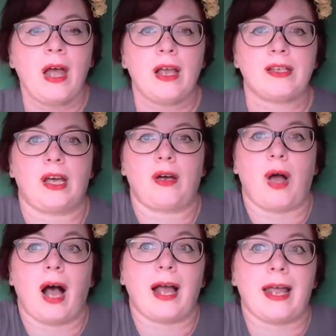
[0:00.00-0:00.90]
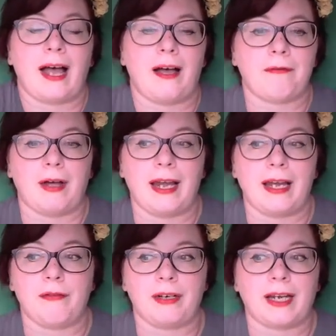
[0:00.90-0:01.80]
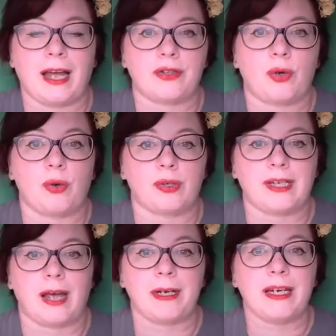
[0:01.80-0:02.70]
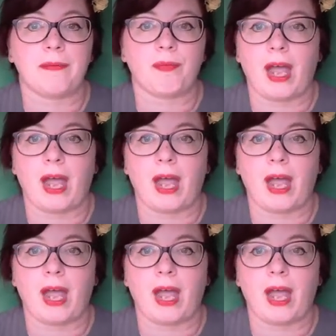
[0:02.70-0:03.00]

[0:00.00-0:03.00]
So I have a lovely cat called Tabby.